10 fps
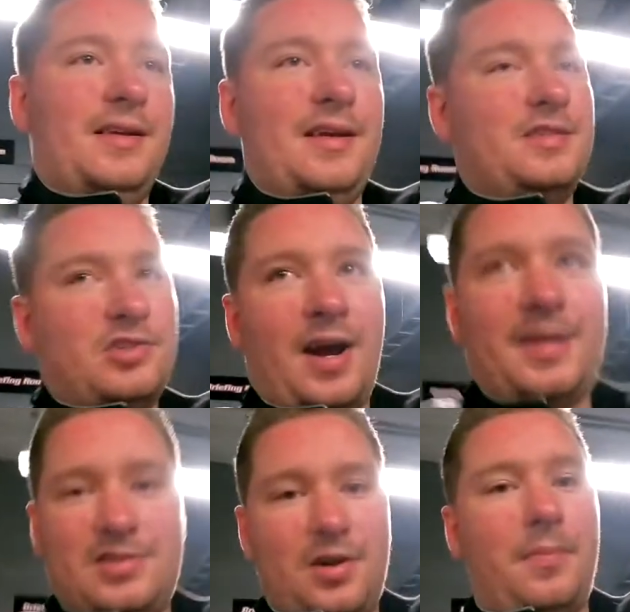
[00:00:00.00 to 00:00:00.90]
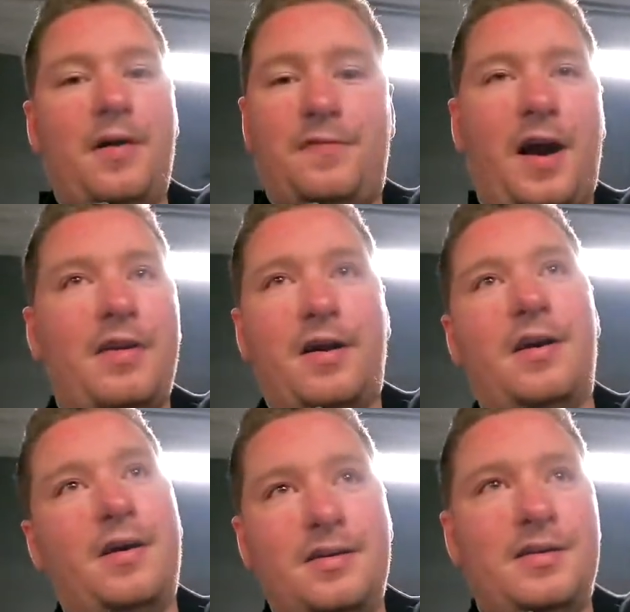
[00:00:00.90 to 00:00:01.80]
This track's not my
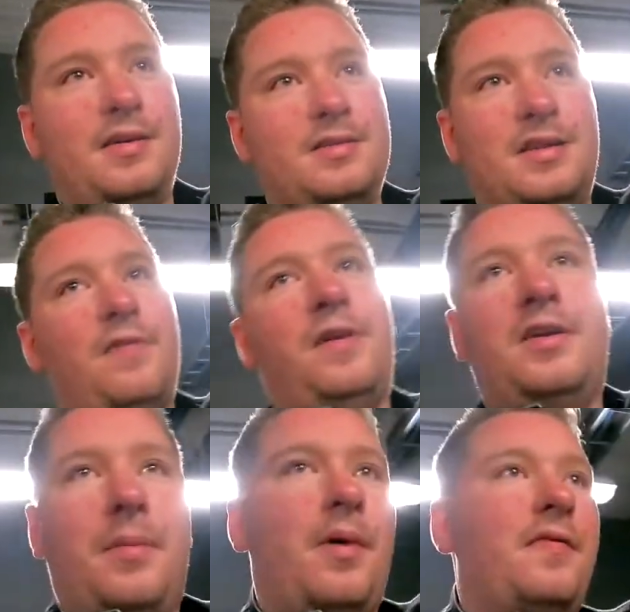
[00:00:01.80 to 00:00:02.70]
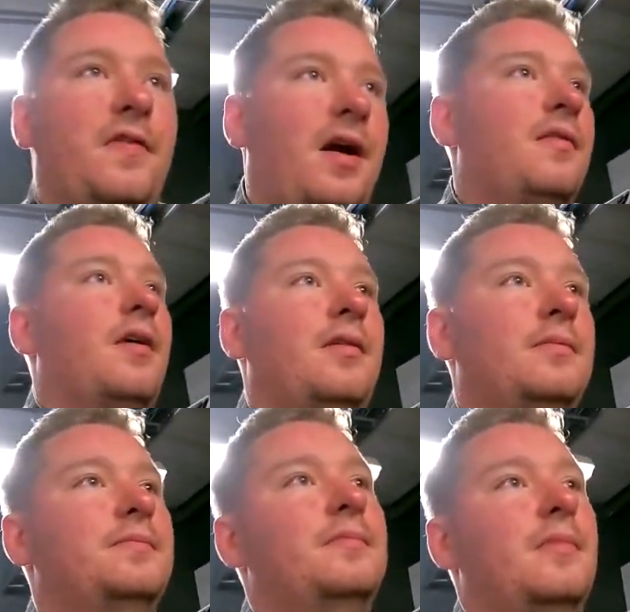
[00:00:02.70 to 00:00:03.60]
favourite. It's definitely not my favourite.
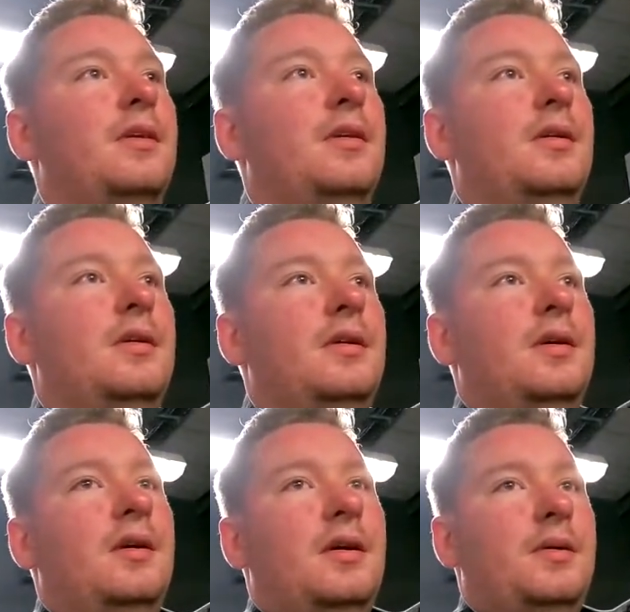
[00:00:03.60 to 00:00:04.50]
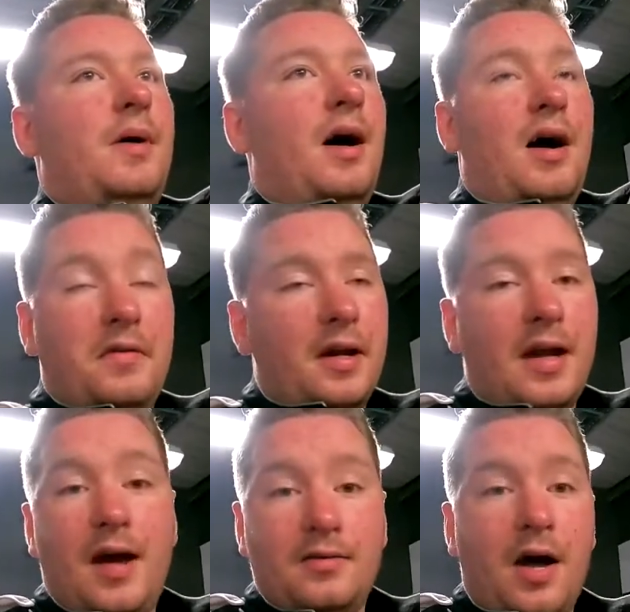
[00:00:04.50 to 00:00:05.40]
But other
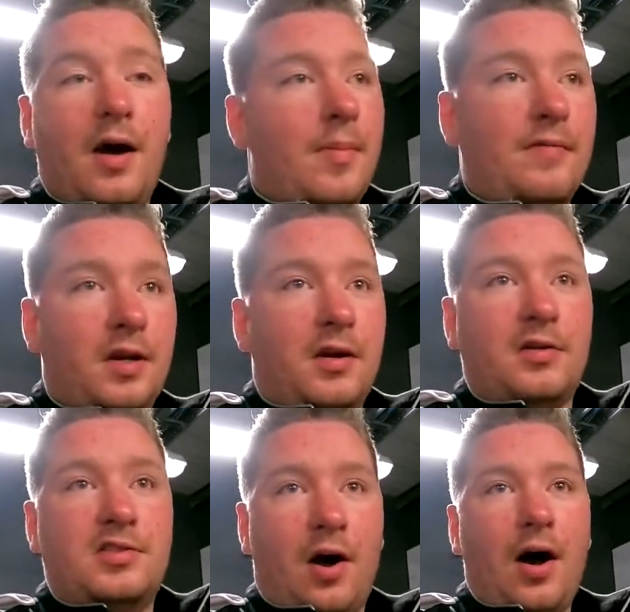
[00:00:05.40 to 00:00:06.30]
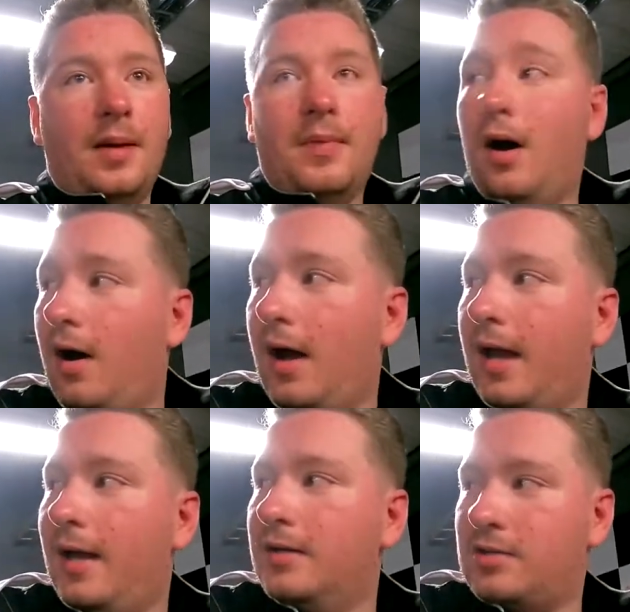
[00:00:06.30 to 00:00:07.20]
than that, I'm having a good time. I
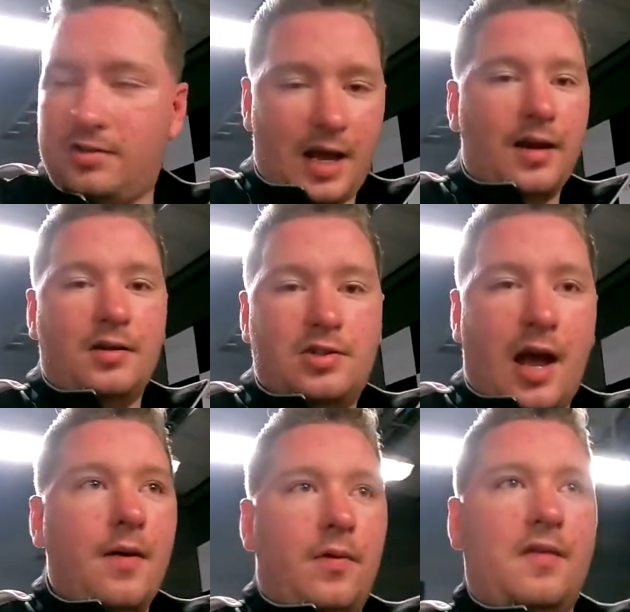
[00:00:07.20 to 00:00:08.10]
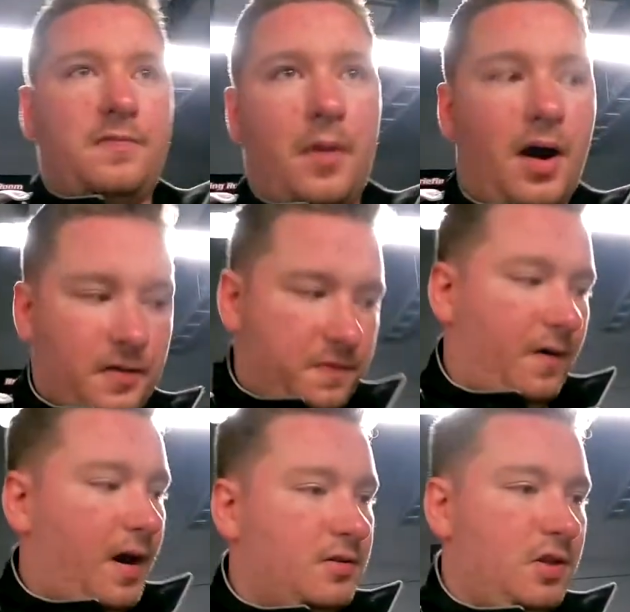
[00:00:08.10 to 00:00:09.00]
just had a chat with my
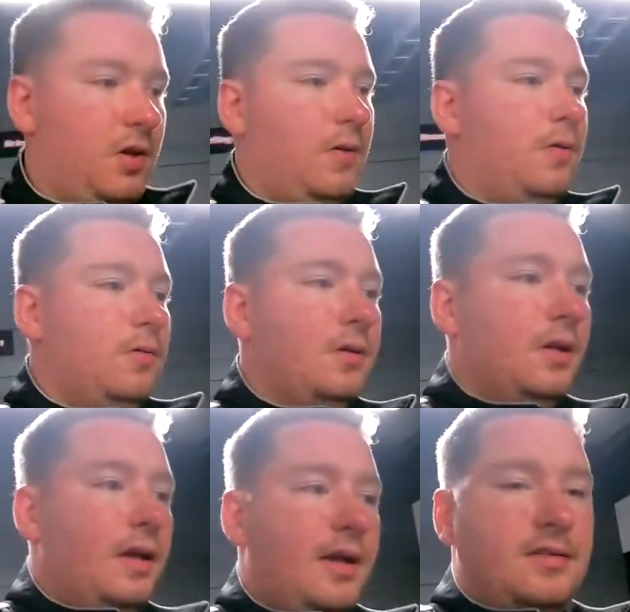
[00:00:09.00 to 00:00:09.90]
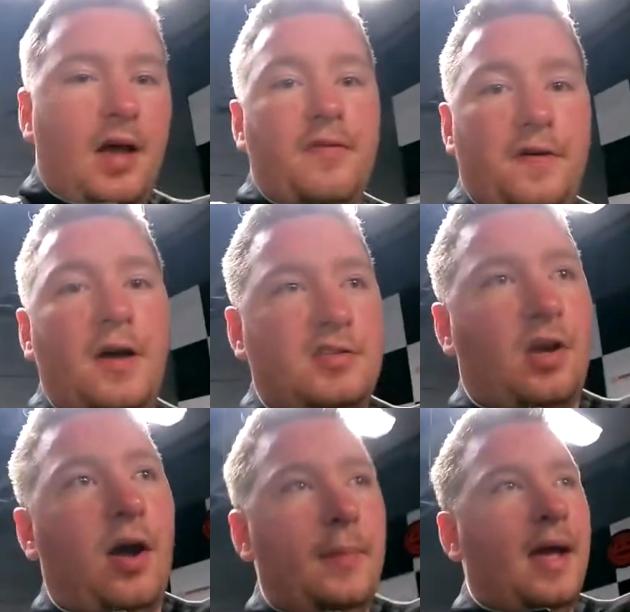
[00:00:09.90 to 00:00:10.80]
friend who is her first
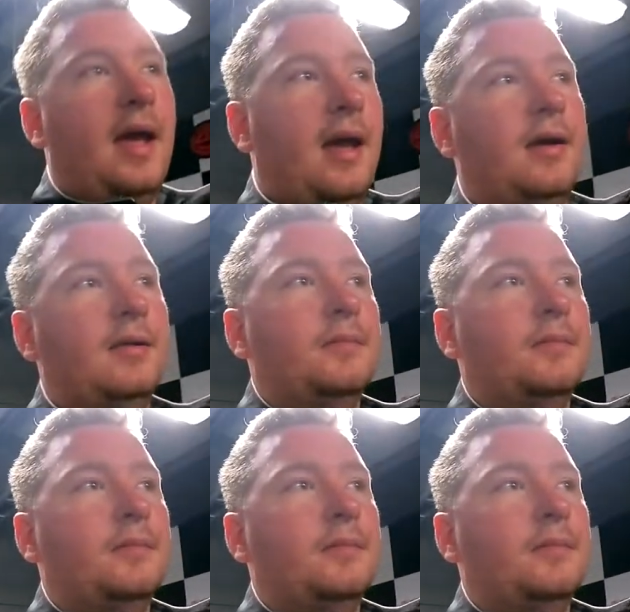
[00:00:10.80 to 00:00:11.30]
time here.